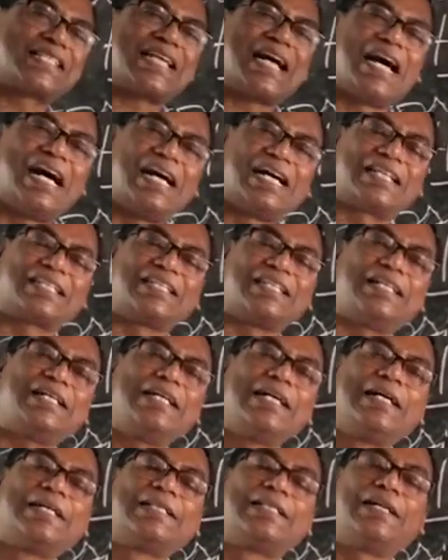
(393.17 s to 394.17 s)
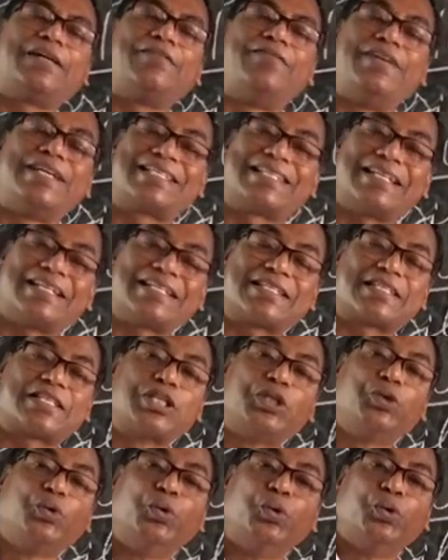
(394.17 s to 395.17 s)
are the
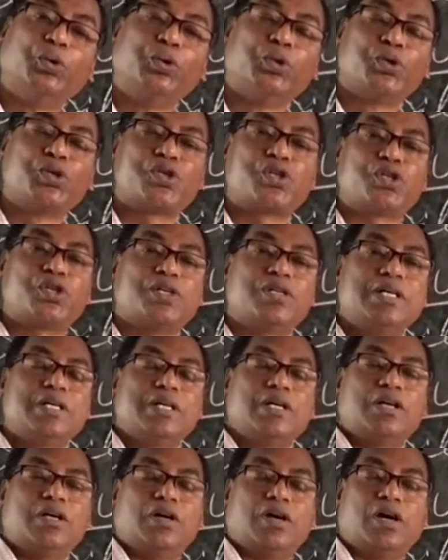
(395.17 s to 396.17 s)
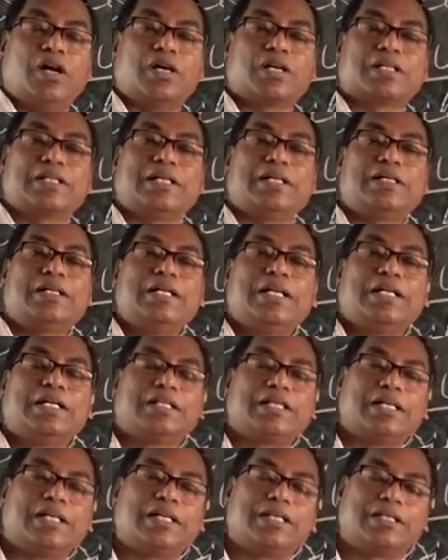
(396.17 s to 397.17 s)
vessels used, or
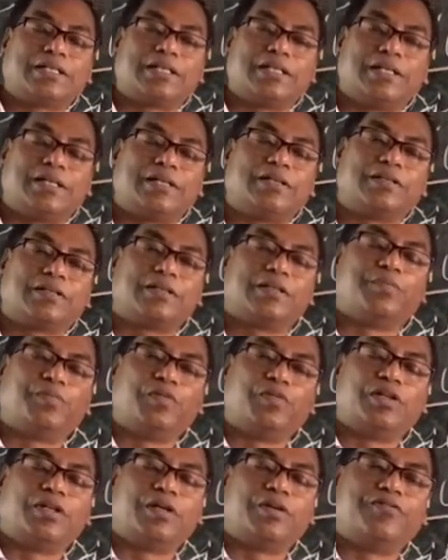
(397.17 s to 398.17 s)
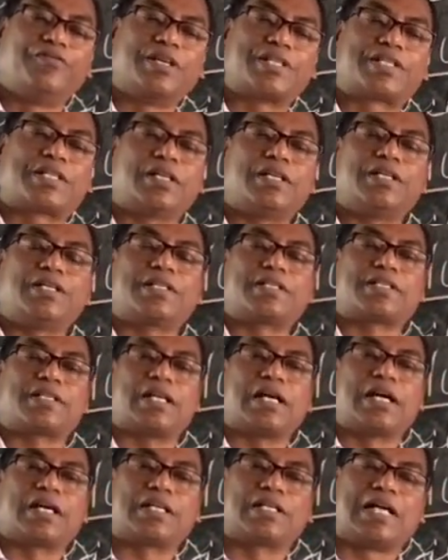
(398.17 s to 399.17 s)
the
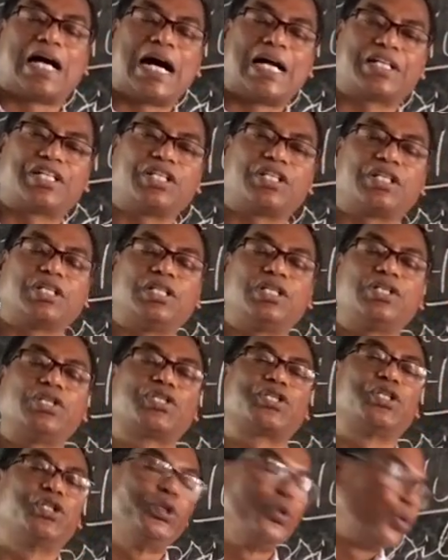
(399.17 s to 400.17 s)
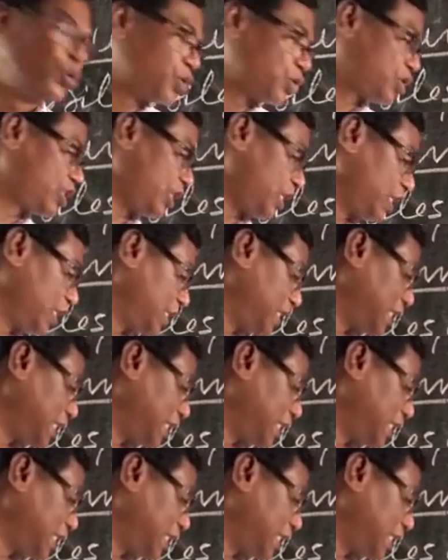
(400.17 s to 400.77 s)
vessels and articles used in